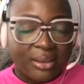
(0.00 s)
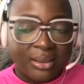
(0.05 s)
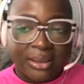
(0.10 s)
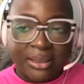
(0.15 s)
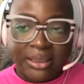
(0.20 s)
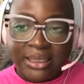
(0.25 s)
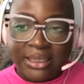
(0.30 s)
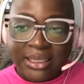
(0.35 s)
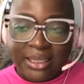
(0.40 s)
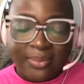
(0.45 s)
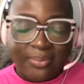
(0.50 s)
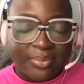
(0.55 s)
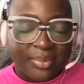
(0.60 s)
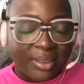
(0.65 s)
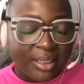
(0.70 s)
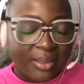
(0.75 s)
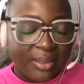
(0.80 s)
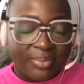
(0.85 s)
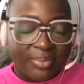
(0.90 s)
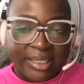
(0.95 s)
deep,
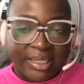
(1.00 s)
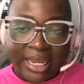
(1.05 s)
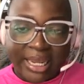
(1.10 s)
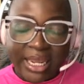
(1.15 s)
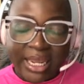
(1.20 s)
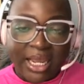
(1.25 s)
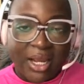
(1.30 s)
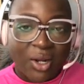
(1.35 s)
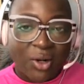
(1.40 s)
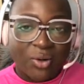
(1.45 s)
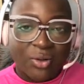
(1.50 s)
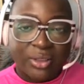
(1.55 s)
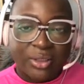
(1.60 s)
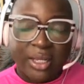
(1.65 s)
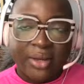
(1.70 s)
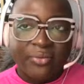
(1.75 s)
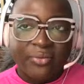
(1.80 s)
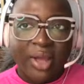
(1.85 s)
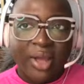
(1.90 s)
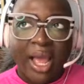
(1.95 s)
deep tears,
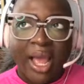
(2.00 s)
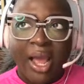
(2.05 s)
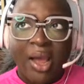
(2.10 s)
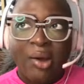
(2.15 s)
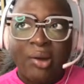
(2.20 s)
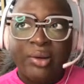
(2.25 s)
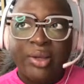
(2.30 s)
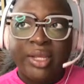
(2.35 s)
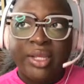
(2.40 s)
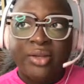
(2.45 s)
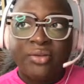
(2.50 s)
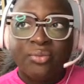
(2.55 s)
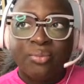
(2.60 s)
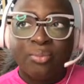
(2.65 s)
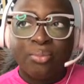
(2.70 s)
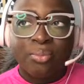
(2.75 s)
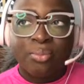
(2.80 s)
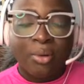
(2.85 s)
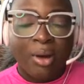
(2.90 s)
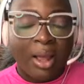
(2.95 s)
like how he
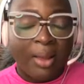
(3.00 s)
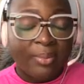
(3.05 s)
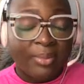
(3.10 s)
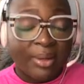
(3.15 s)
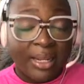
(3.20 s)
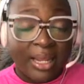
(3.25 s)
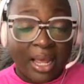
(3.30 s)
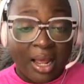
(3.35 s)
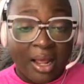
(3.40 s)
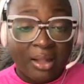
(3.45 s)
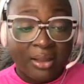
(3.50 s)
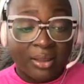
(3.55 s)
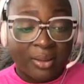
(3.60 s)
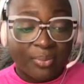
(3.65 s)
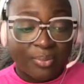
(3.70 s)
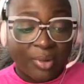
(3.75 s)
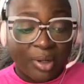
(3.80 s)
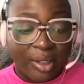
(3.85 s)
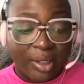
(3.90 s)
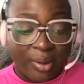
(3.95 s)
brought me out the
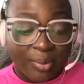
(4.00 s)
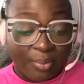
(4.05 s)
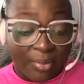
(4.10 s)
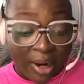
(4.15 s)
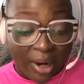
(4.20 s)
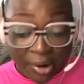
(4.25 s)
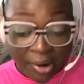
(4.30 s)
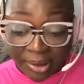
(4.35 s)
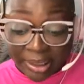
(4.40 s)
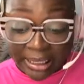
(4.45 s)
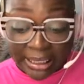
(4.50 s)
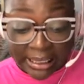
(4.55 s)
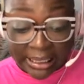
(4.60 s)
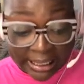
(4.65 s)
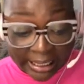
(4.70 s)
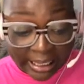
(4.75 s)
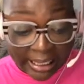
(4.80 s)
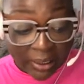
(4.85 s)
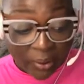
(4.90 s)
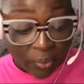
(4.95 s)
muck and miry
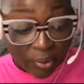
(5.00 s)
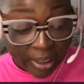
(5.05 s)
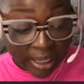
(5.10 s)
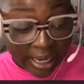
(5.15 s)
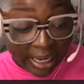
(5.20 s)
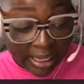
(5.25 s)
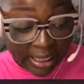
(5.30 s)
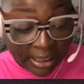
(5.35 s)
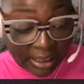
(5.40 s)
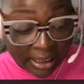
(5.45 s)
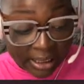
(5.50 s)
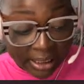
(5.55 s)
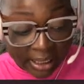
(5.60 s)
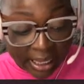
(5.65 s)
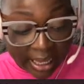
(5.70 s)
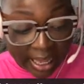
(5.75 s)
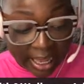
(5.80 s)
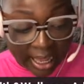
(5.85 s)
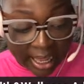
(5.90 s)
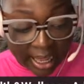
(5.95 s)
clay. When I
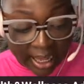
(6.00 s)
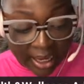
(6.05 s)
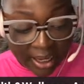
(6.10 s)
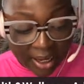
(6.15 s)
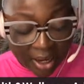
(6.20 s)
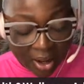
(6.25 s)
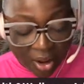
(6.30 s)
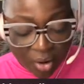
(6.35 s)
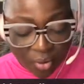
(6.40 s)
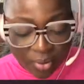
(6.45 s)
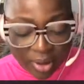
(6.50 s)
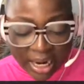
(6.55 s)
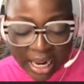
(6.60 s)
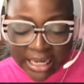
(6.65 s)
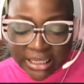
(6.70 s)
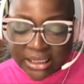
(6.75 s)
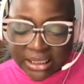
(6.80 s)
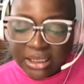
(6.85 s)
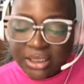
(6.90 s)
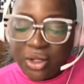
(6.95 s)

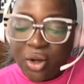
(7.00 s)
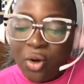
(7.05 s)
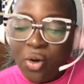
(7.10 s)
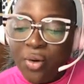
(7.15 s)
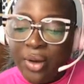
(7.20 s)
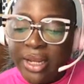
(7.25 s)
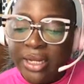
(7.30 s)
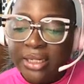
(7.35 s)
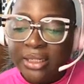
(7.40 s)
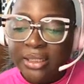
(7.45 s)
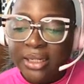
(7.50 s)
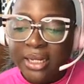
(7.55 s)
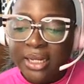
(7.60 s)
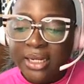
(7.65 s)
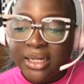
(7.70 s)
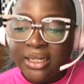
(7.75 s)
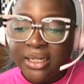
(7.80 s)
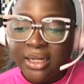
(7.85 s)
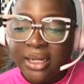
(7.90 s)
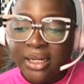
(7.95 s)
just go
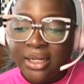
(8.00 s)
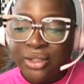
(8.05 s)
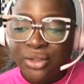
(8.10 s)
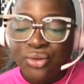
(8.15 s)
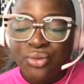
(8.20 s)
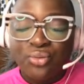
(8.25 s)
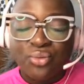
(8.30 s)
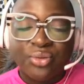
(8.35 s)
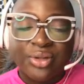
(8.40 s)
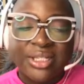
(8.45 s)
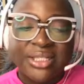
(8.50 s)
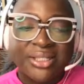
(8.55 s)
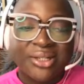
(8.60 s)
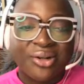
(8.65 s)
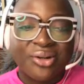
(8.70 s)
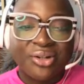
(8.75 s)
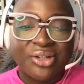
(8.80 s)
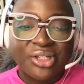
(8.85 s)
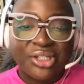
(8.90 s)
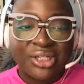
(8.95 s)
and do
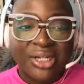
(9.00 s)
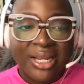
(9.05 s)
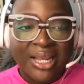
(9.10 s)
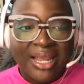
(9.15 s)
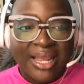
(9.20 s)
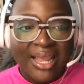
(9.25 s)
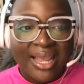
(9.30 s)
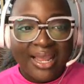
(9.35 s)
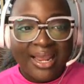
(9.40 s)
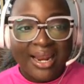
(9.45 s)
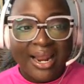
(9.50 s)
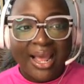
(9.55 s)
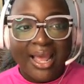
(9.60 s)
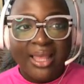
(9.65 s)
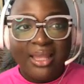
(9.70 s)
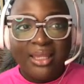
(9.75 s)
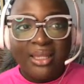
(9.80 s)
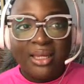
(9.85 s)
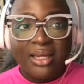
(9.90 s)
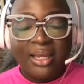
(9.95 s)
research and
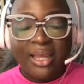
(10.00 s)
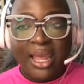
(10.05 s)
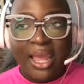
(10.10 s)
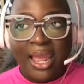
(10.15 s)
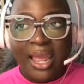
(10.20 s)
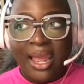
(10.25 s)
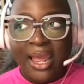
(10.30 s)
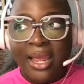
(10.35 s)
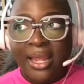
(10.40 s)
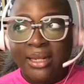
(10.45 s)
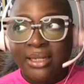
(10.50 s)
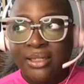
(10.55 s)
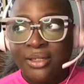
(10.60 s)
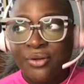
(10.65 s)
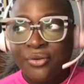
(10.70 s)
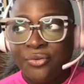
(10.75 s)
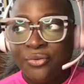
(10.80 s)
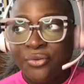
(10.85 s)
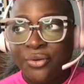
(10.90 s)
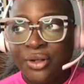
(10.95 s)
I look at
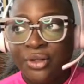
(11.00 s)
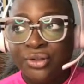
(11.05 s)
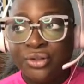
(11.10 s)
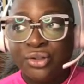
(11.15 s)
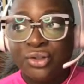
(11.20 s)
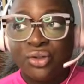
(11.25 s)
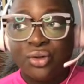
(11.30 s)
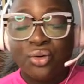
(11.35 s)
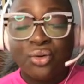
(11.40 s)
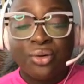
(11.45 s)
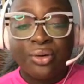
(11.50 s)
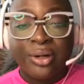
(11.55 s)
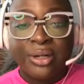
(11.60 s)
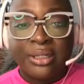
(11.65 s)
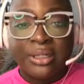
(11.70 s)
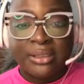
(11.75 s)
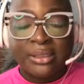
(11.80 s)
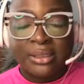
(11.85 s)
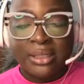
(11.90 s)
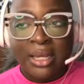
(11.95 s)
different
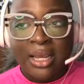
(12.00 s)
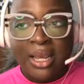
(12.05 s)
stories,